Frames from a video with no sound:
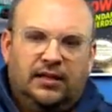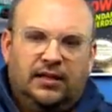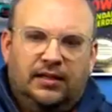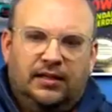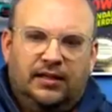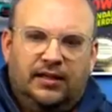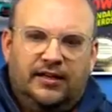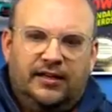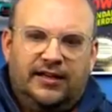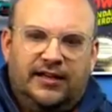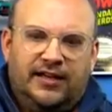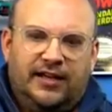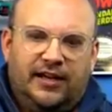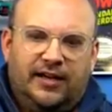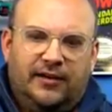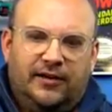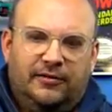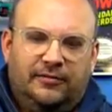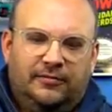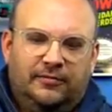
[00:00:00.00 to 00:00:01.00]
There you
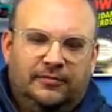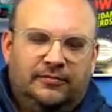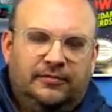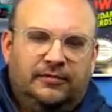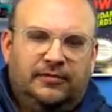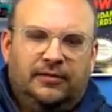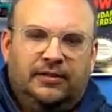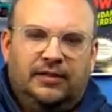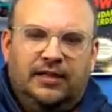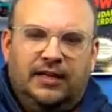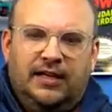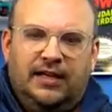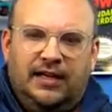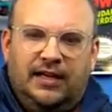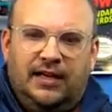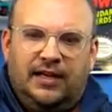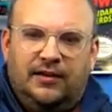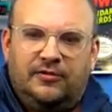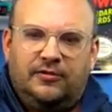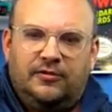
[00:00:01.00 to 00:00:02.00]
go.
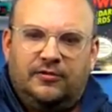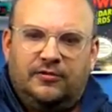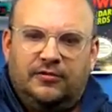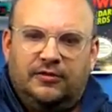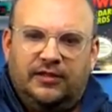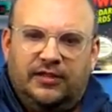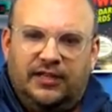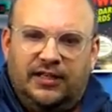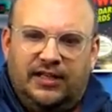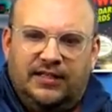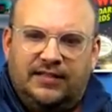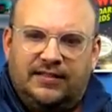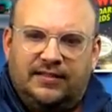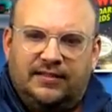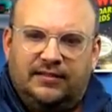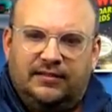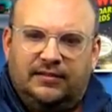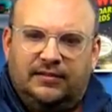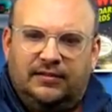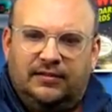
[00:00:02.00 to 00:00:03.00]
How cool are these?
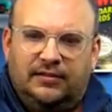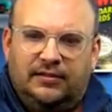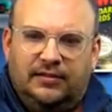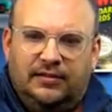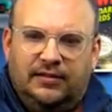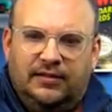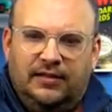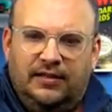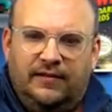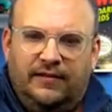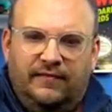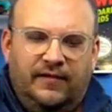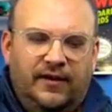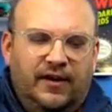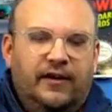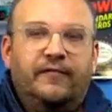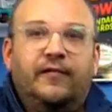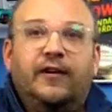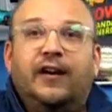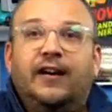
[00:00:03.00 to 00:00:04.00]
Very,
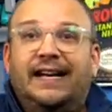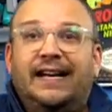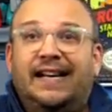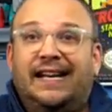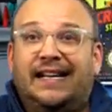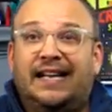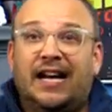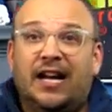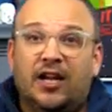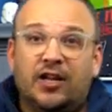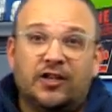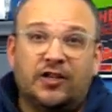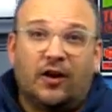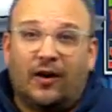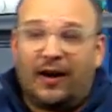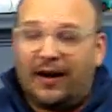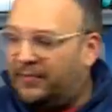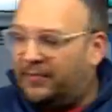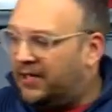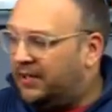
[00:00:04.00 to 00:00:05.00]
very neat. So
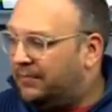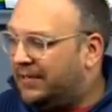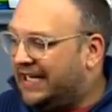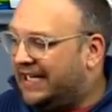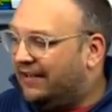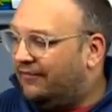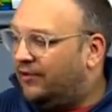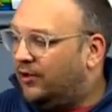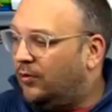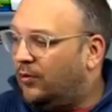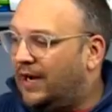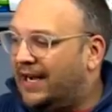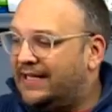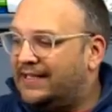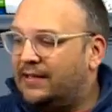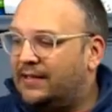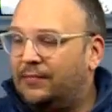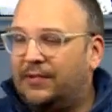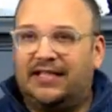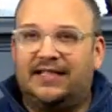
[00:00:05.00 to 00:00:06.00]
I'm gonna be giving away
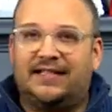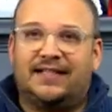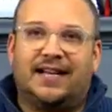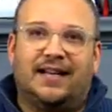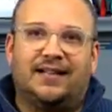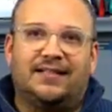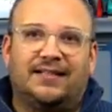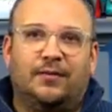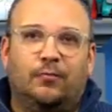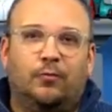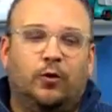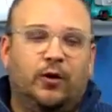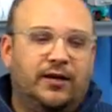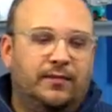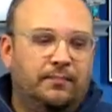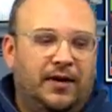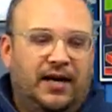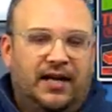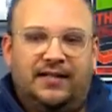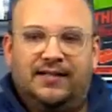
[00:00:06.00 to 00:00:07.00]
some of these custom wooden
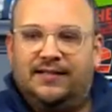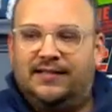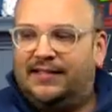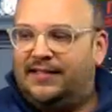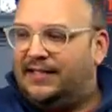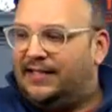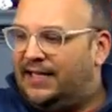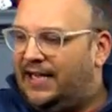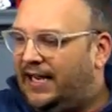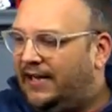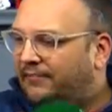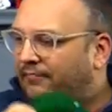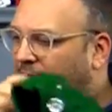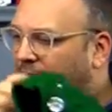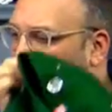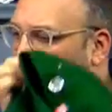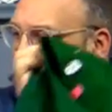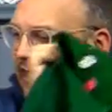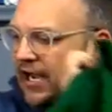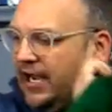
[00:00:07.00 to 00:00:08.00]
buttons today,
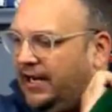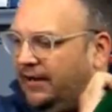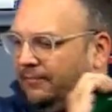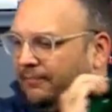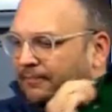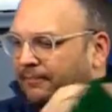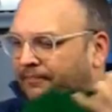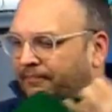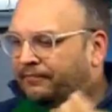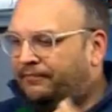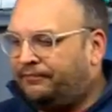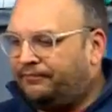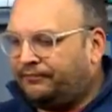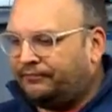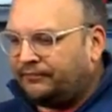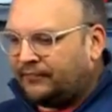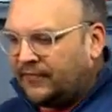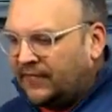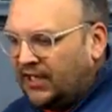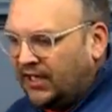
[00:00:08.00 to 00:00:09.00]
okay?
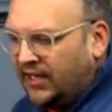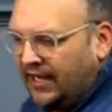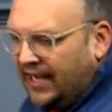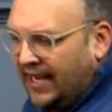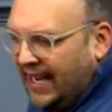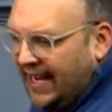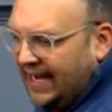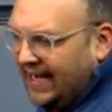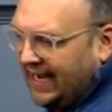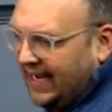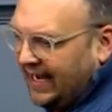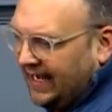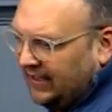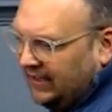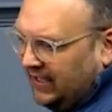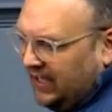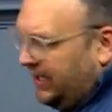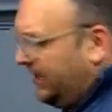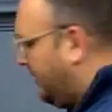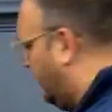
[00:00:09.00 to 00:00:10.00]
Hey Kayla,